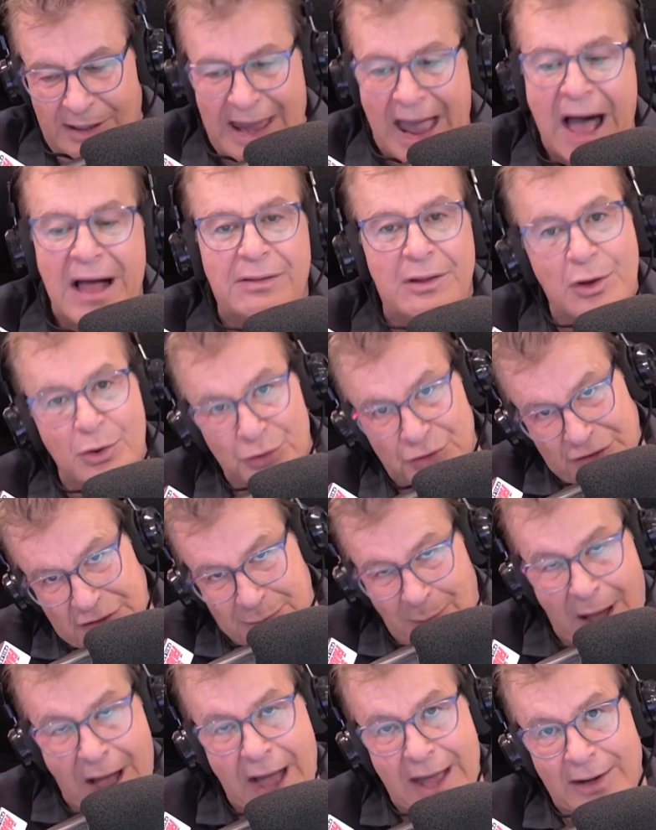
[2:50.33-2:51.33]
Gallo's
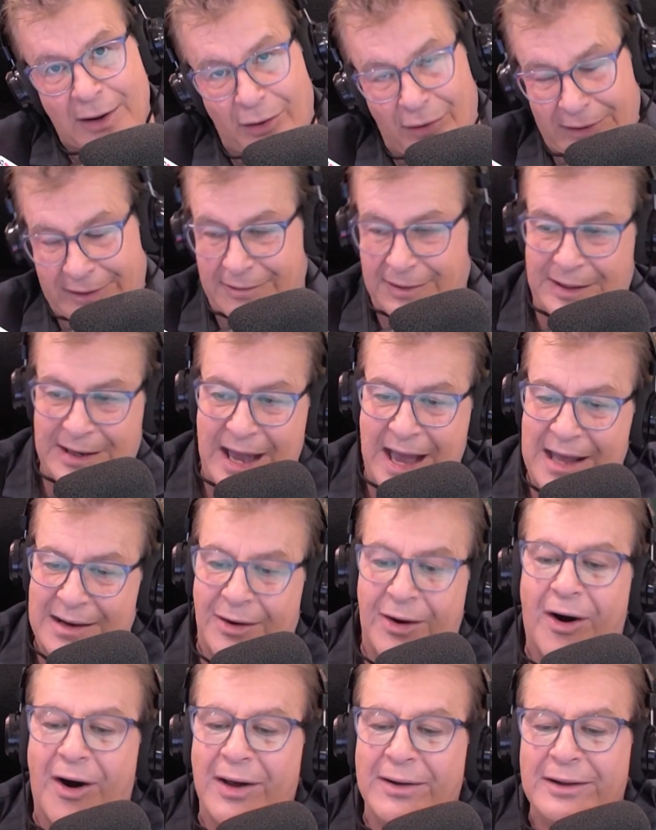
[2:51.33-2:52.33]
smile that he had
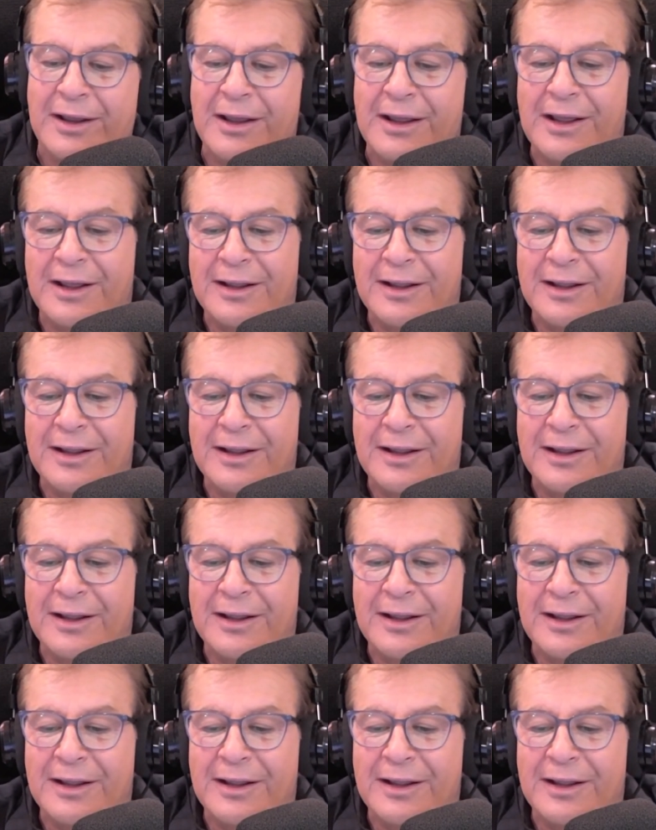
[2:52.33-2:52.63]
on.